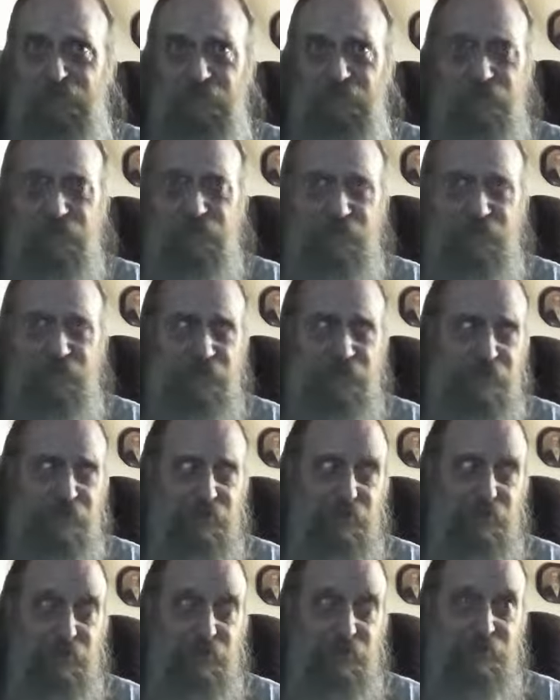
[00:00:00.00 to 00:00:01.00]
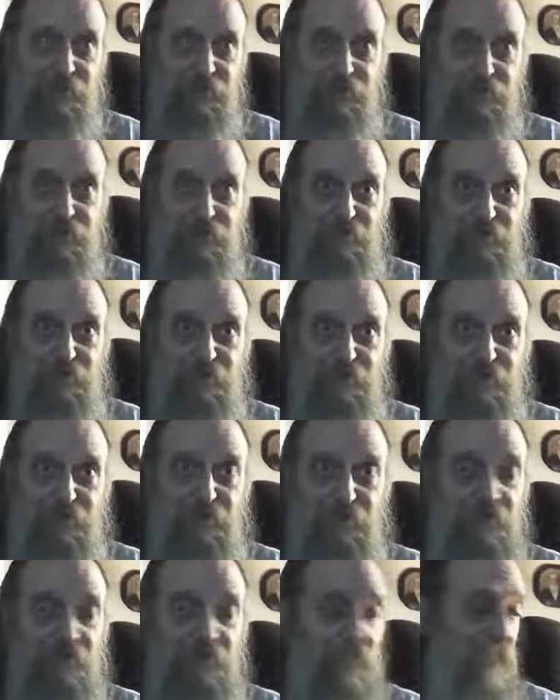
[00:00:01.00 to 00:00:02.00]
for just an intro, but
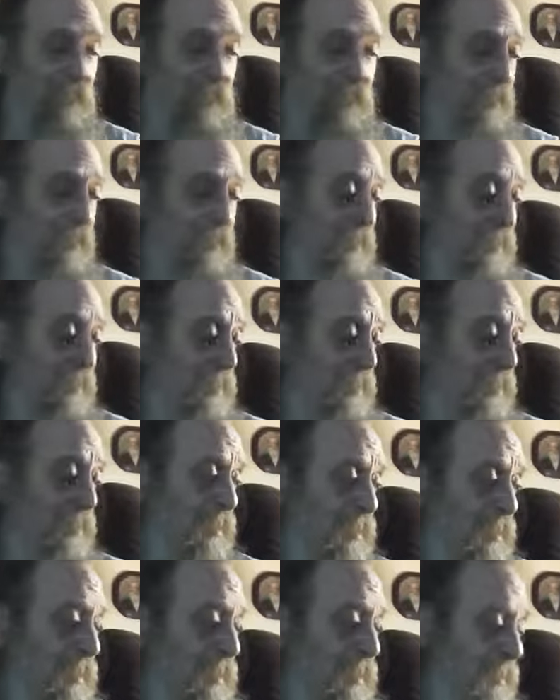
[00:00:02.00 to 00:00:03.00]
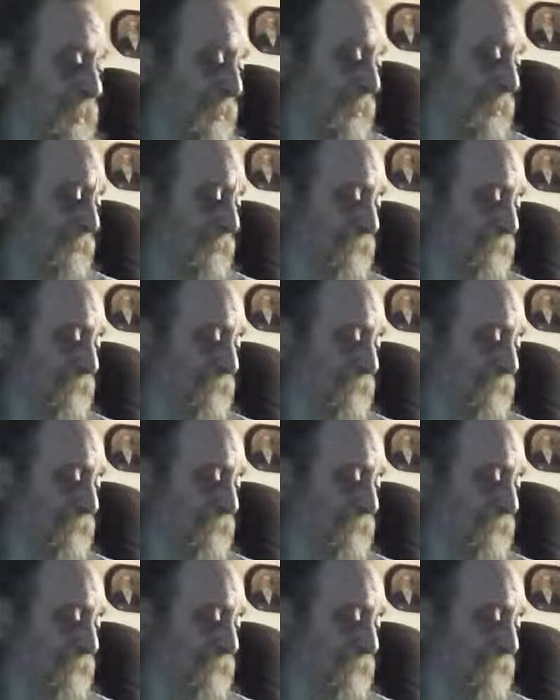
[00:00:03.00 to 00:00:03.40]
Uh,